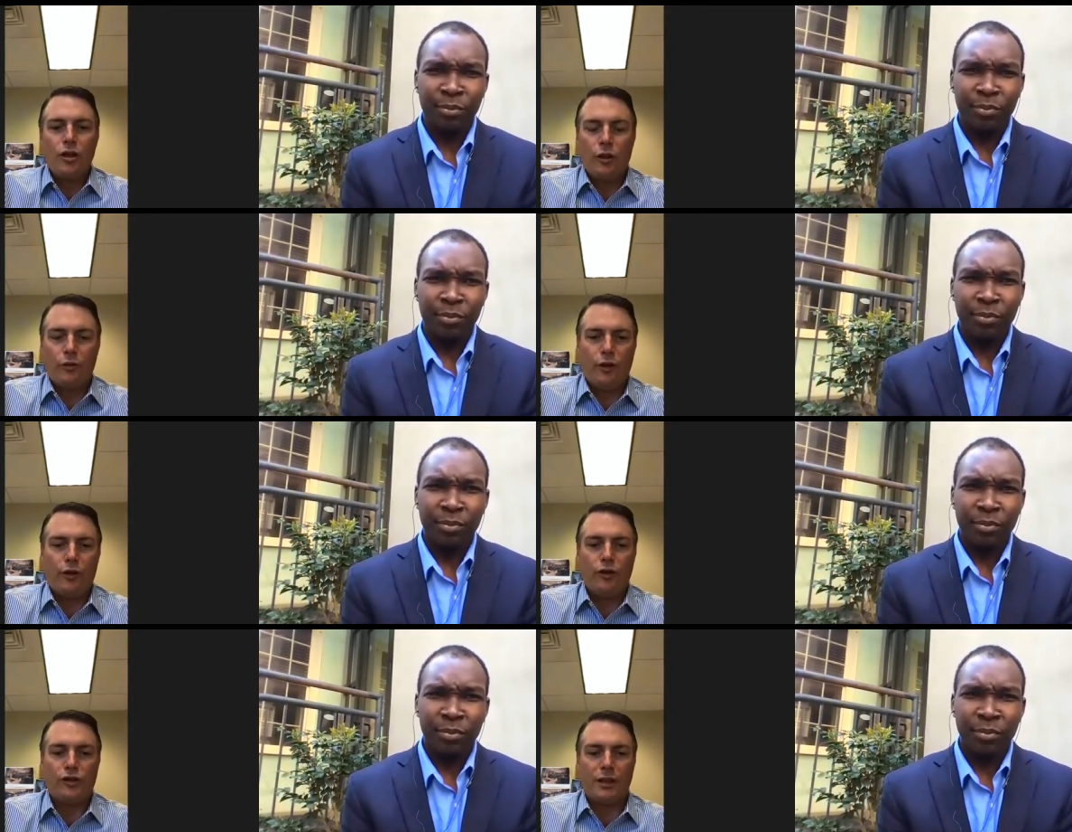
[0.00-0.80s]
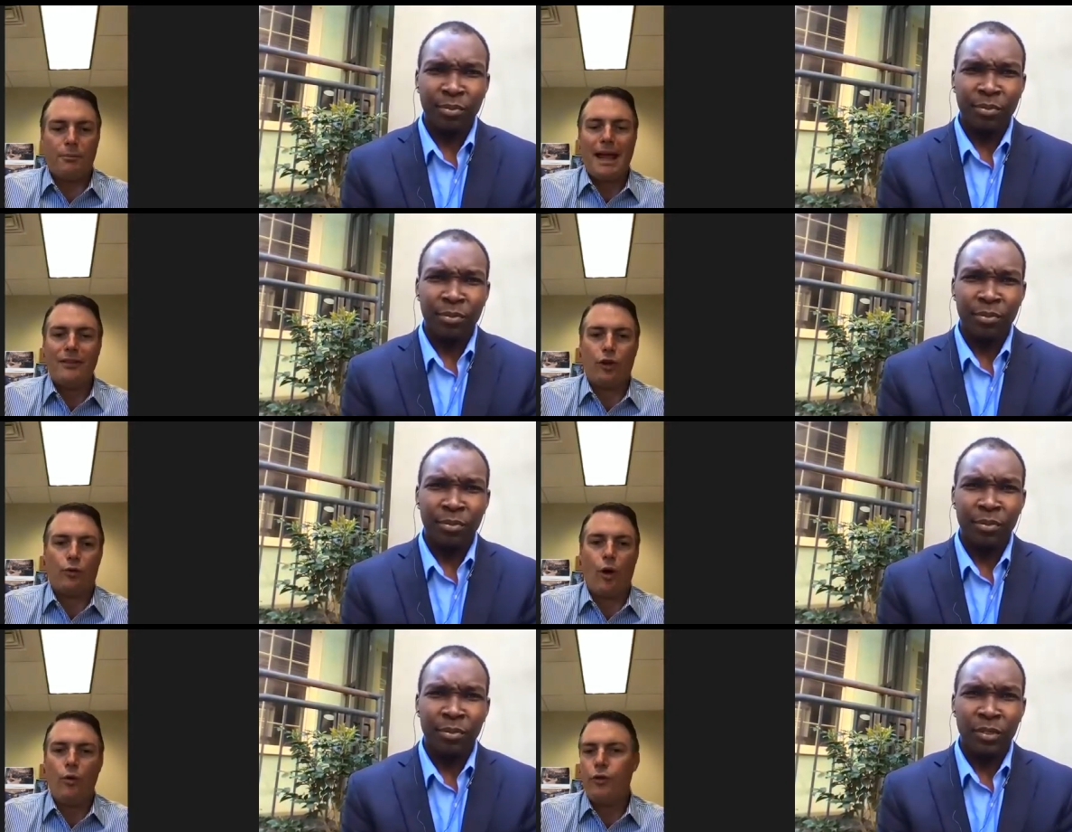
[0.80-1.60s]
Speaker 1: The, the, you should paint the
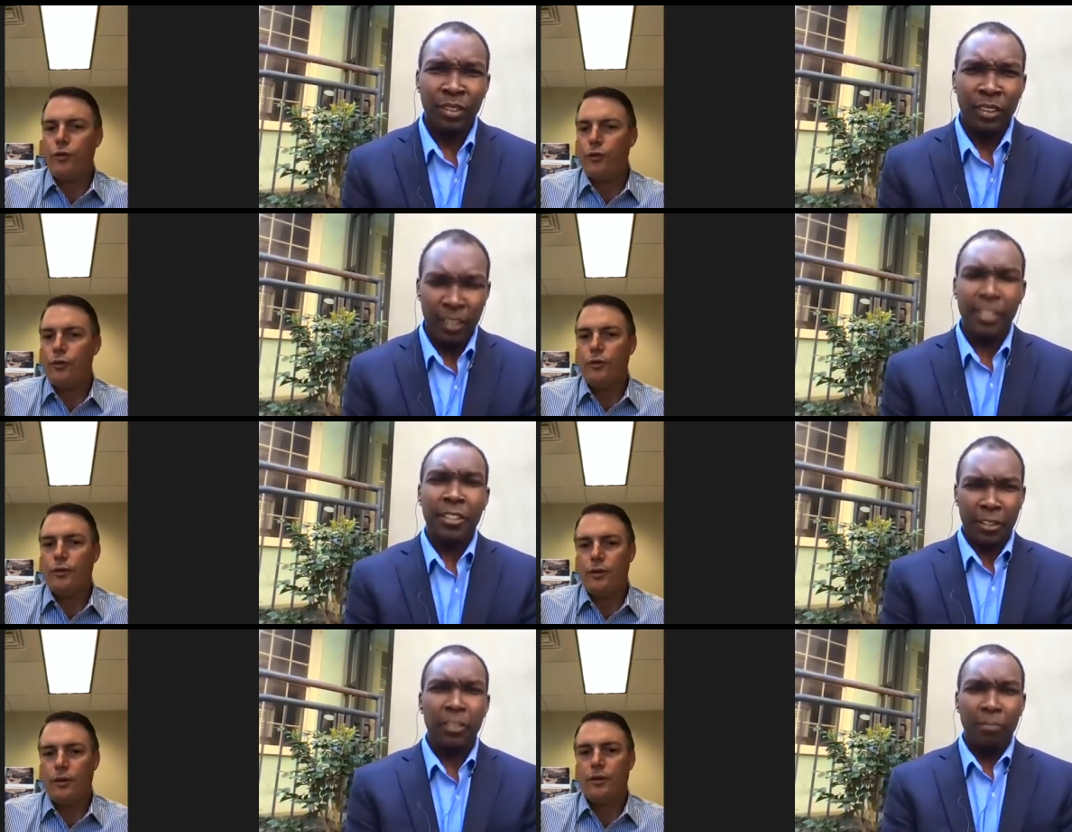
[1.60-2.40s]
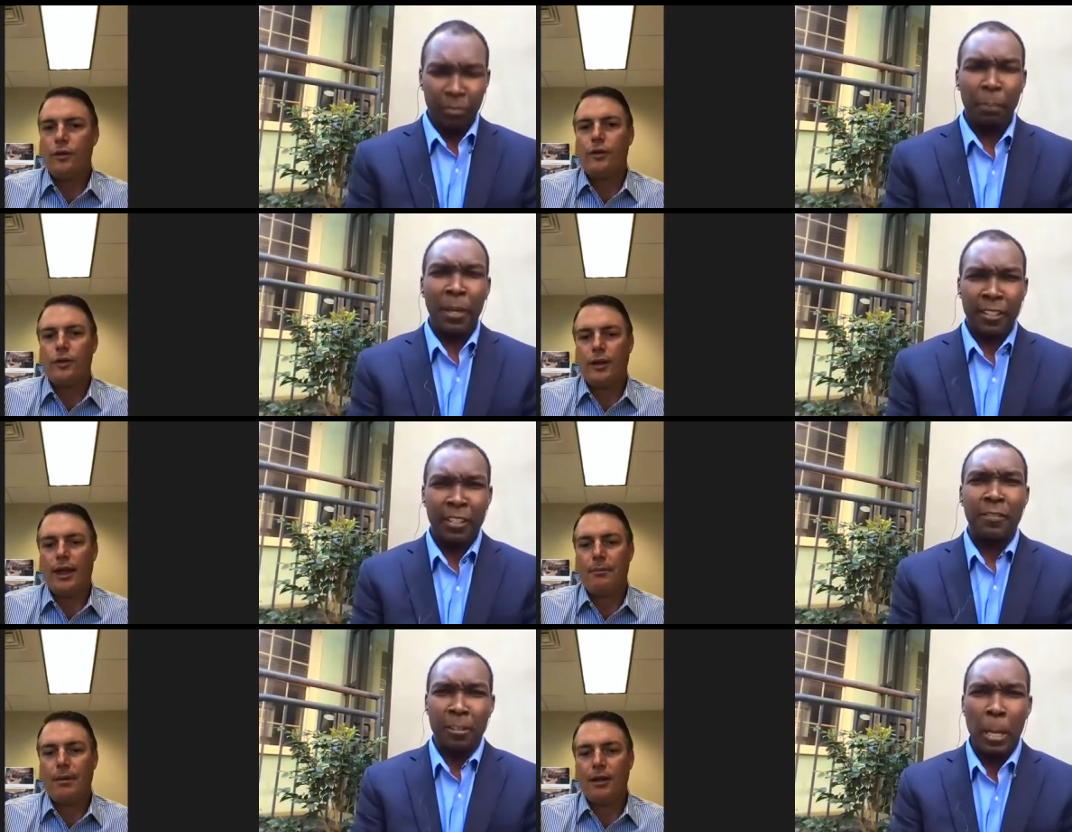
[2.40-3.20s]
growth. Yes, sir. The
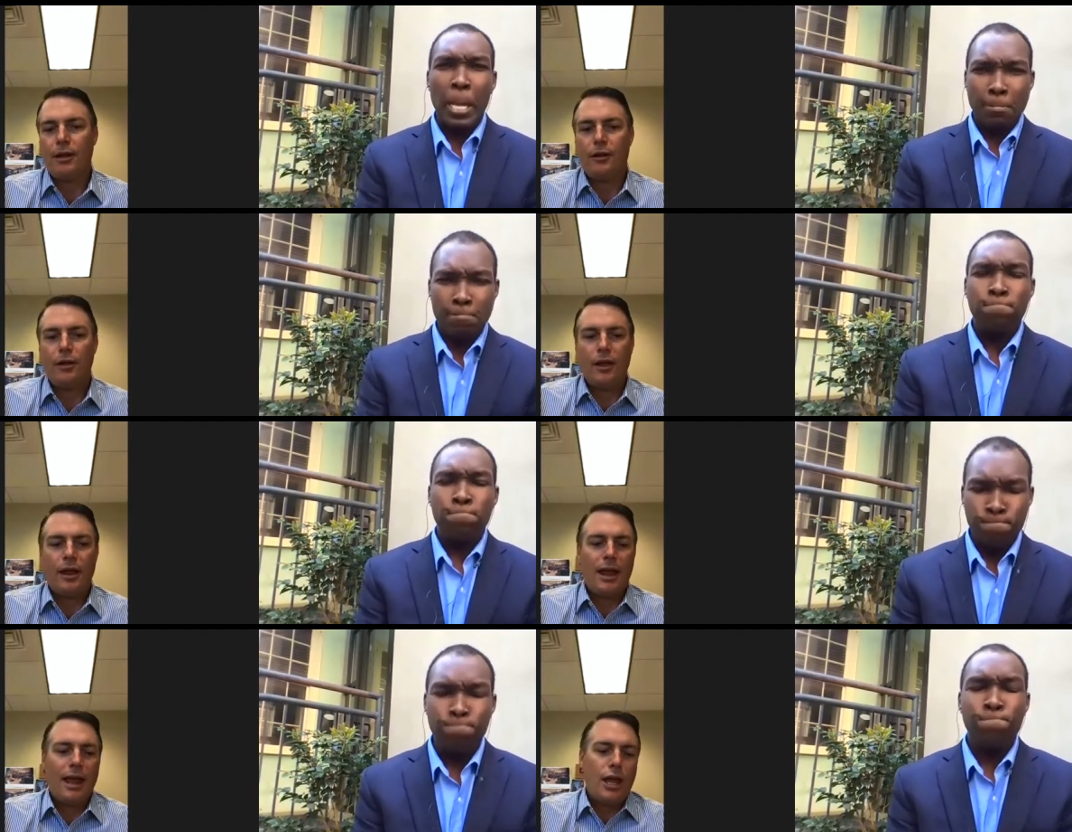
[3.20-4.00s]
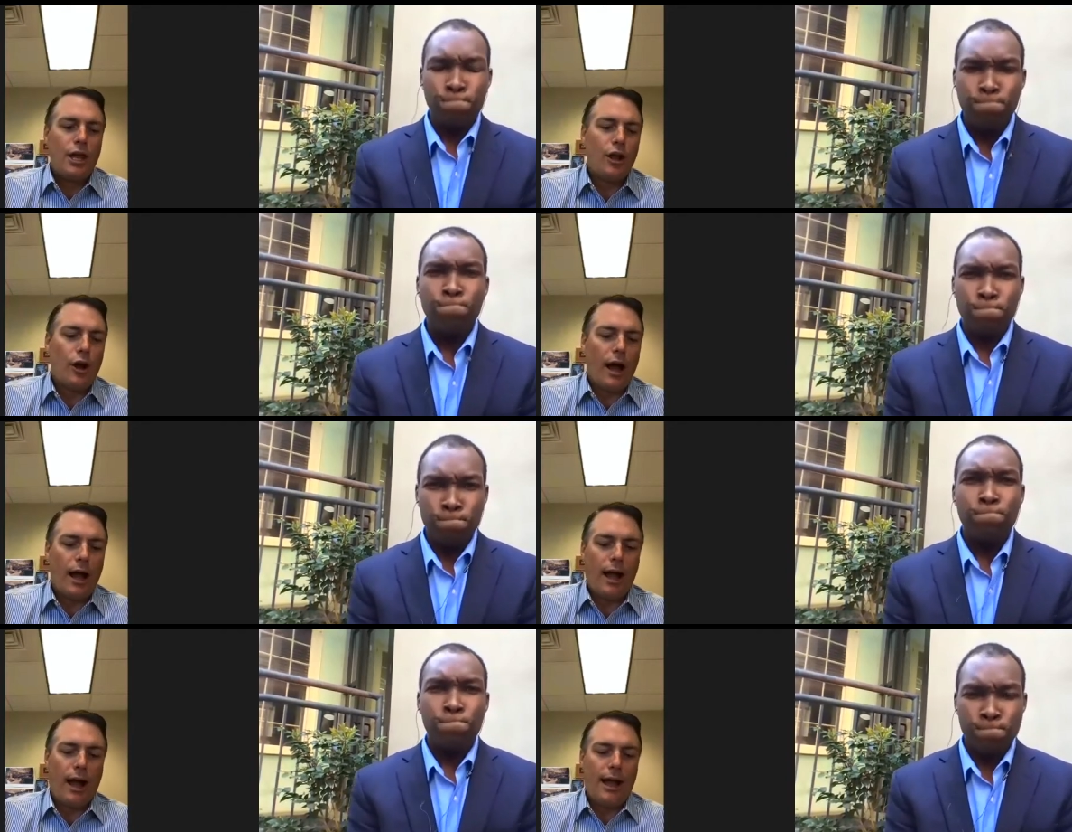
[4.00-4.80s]
pace yeah, of it. You know, you know,
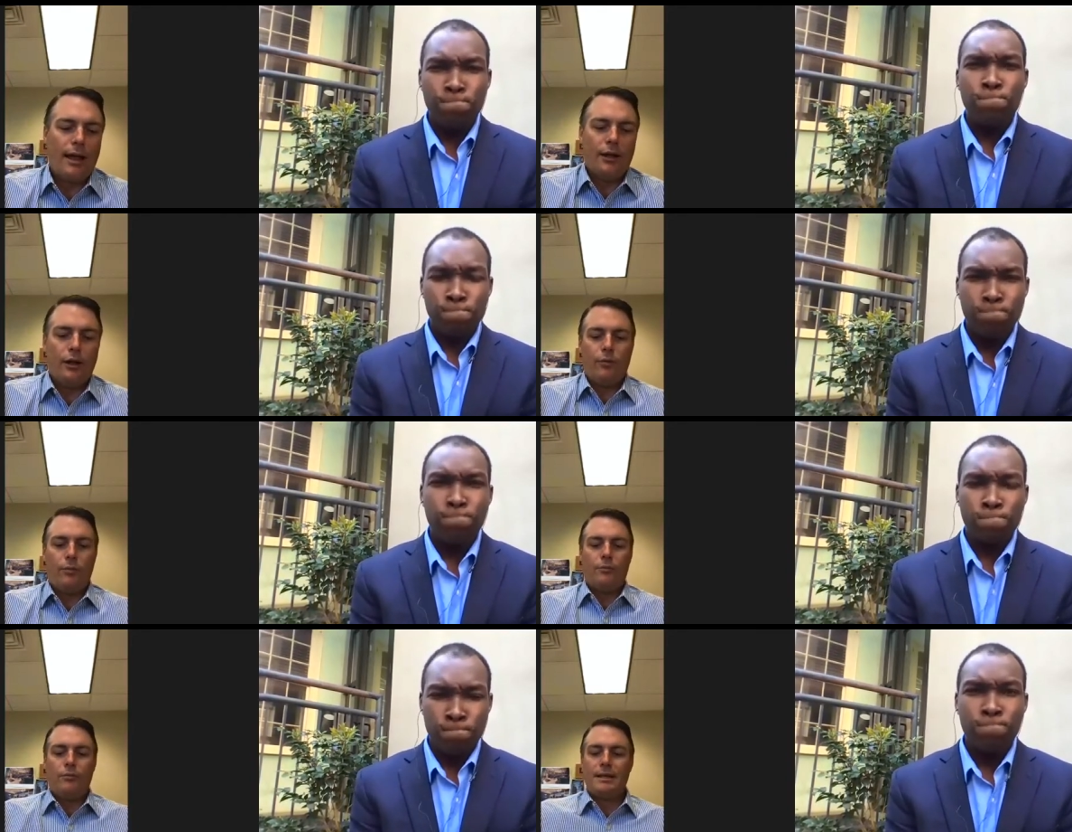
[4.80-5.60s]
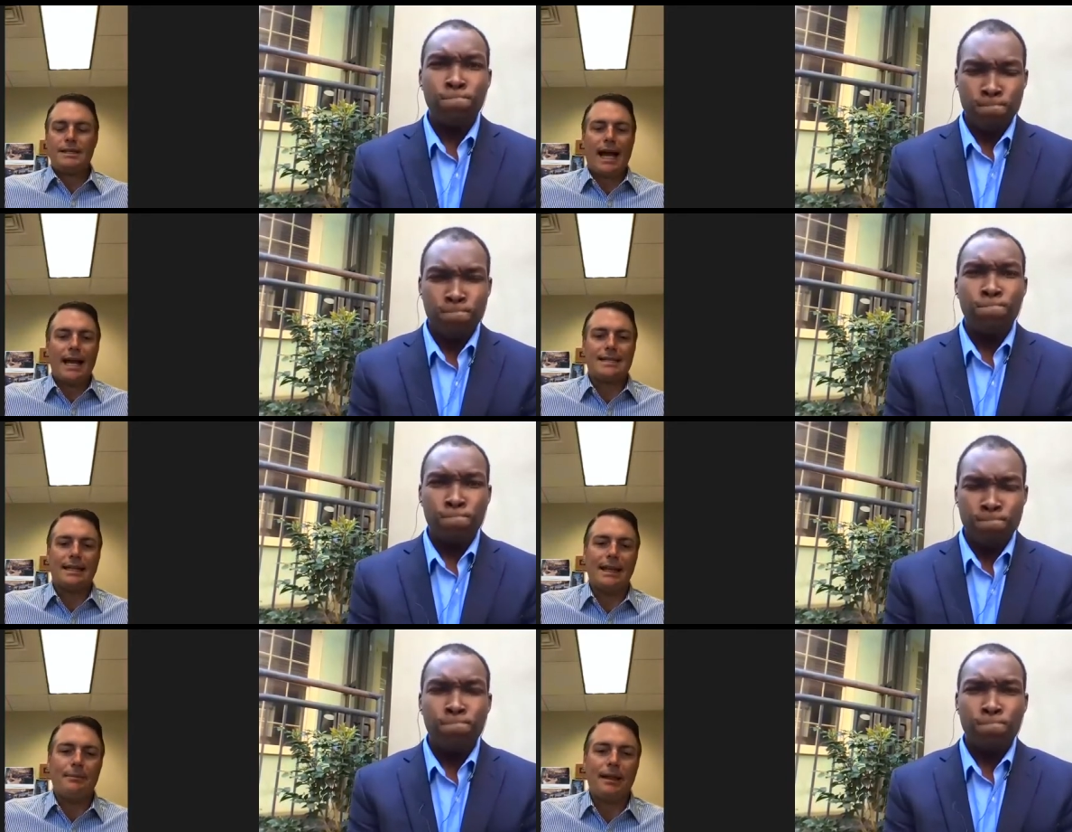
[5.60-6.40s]
you know, the sky's
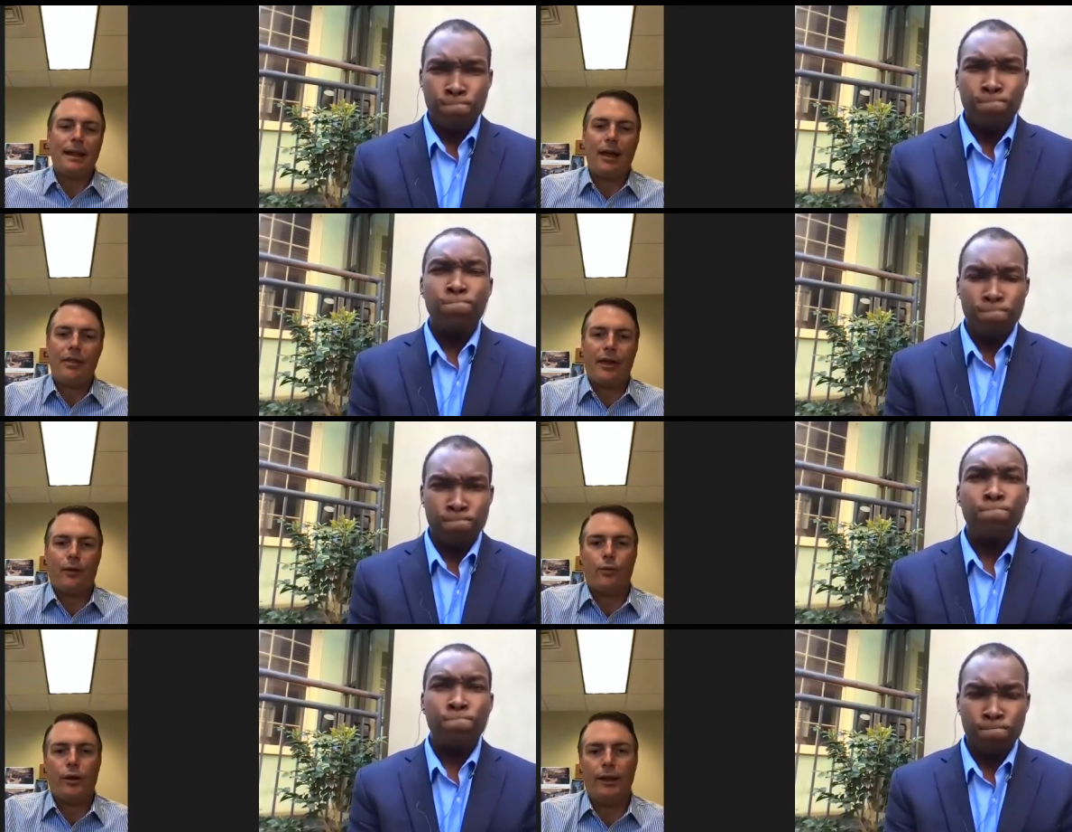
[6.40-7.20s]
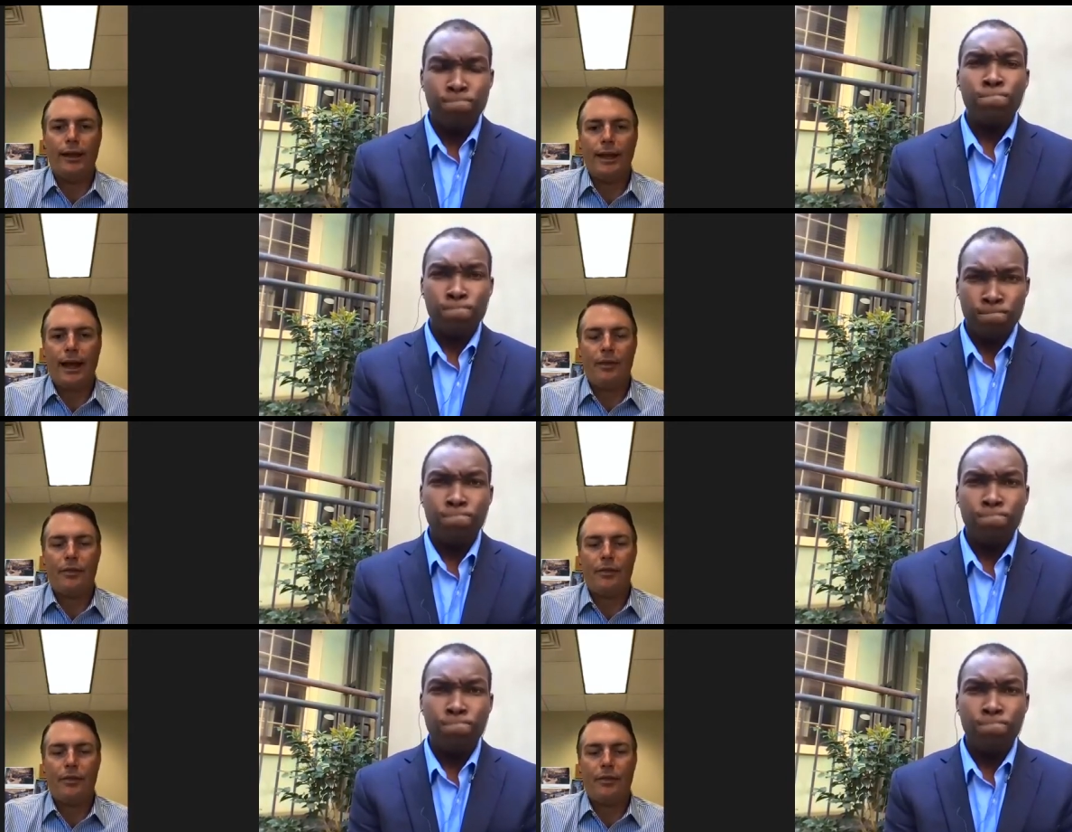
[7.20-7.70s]
the limit. I think. Really, I